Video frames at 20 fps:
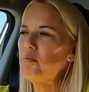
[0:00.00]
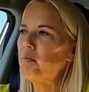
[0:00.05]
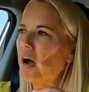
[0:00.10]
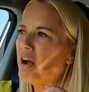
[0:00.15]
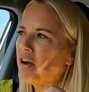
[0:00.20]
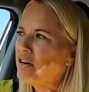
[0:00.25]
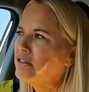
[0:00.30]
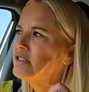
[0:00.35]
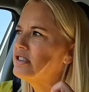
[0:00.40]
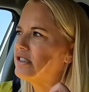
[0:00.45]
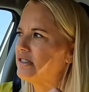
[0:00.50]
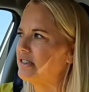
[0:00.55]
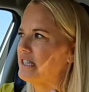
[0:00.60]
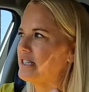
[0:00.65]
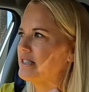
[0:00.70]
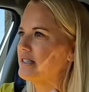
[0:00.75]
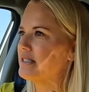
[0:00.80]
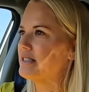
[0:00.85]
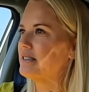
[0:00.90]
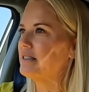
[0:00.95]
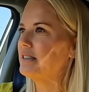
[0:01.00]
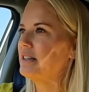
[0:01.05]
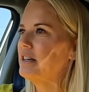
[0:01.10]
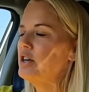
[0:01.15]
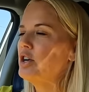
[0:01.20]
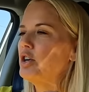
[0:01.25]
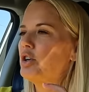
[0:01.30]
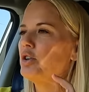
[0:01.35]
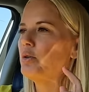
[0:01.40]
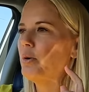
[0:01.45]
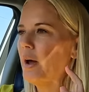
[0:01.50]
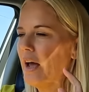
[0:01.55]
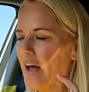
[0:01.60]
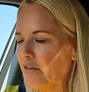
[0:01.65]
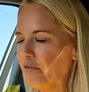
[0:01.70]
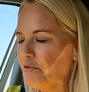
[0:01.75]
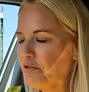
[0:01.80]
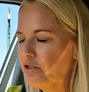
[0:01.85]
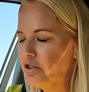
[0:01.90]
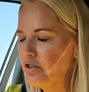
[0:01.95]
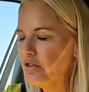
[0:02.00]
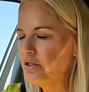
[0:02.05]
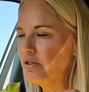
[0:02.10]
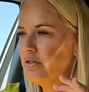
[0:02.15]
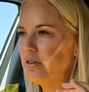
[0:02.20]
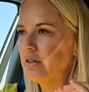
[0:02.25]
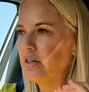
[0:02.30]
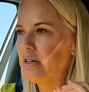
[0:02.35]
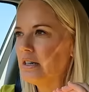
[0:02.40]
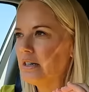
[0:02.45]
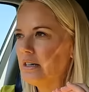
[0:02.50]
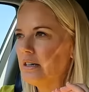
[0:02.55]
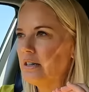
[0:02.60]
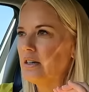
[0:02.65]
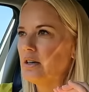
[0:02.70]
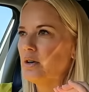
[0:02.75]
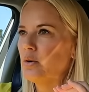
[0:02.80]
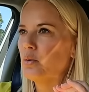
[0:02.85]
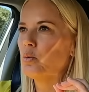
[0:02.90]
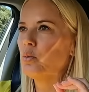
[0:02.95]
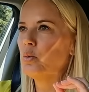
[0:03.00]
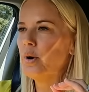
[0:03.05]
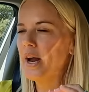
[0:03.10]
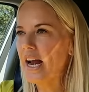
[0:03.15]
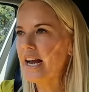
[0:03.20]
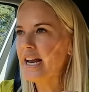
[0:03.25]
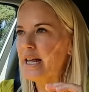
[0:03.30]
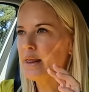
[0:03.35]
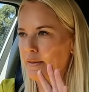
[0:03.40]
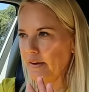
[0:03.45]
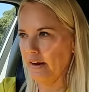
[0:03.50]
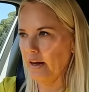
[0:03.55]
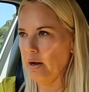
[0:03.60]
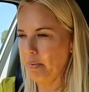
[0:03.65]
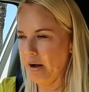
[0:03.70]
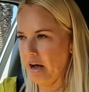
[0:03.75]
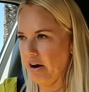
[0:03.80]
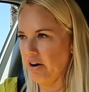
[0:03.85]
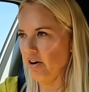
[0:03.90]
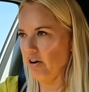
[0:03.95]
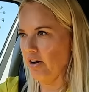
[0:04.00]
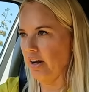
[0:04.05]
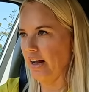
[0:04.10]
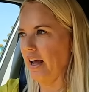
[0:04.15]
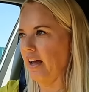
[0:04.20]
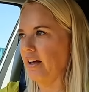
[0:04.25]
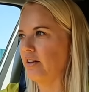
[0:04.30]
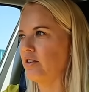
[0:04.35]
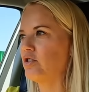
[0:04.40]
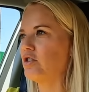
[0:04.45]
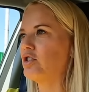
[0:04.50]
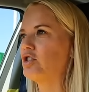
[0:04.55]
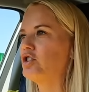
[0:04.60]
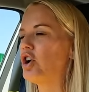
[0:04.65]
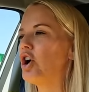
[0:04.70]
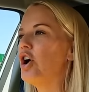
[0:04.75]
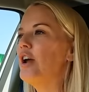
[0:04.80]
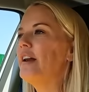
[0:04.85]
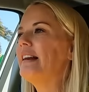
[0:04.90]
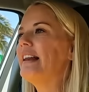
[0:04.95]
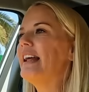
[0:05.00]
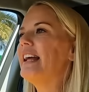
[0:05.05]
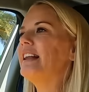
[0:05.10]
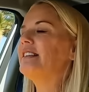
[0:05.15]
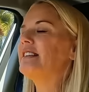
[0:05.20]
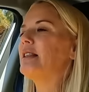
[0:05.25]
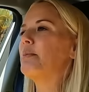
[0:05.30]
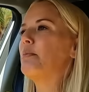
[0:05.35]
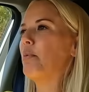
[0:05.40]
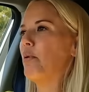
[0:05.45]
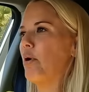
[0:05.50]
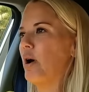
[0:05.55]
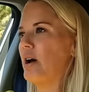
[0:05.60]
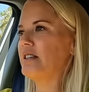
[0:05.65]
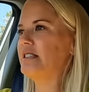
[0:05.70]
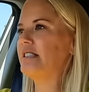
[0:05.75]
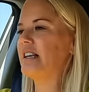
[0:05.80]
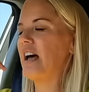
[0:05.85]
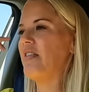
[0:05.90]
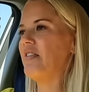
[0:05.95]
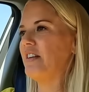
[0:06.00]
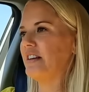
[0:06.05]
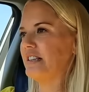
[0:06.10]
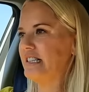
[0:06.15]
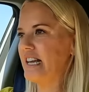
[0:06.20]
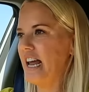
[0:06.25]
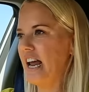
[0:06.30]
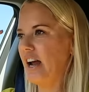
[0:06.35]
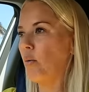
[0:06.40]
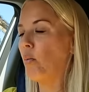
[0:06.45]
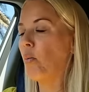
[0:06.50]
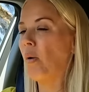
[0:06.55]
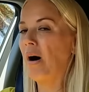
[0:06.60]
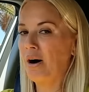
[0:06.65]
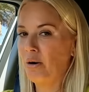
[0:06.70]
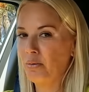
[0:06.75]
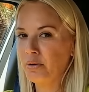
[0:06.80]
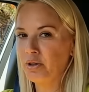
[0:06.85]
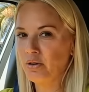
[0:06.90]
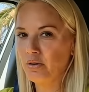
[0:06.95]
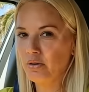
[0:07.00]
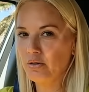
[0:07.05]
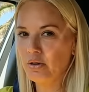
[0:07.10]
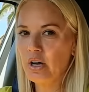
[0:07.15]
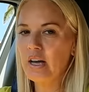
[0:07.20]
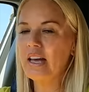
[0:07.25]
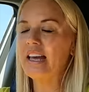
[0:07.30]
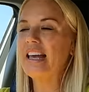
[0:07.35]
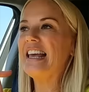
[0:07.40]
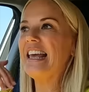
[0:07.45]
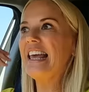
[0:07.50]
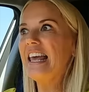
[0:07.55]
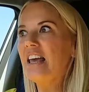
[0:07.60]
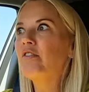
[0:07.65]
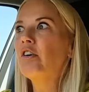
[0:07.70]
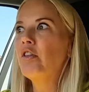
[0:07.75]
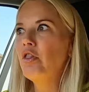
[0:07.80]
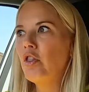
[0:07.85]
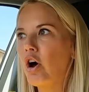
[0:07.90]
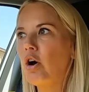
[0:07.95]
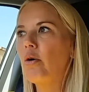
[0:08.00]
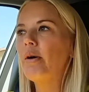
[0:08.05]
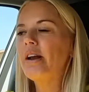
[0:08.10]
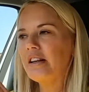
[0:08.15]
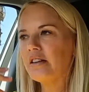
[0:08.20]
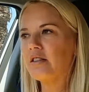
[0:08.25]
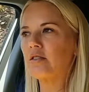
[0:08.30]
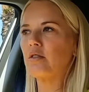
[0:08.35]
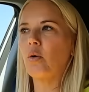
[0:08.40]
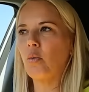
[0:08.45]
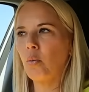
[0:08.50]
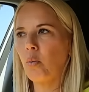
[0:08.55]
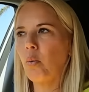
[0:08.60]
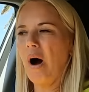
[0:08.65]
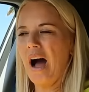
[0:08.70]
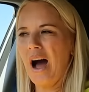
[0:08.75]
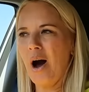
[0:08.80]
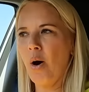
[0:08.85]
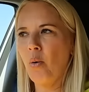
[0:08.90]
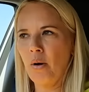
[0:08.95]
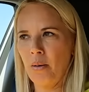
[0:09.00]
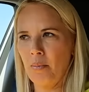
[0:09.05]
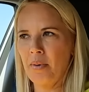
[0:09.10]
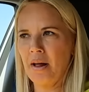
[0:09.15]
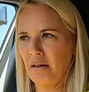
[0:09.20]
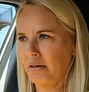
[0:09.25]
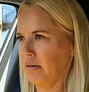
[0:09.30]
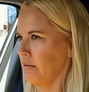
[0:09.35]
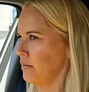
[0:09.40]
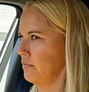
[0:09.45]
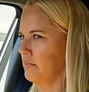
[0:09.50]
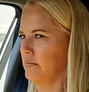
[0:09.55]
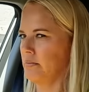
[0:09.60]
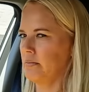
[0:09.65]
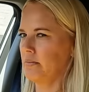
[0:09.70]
My answer is, you have to really think about it, okay? So don't let the price and the tech wow you, even though it is wowable.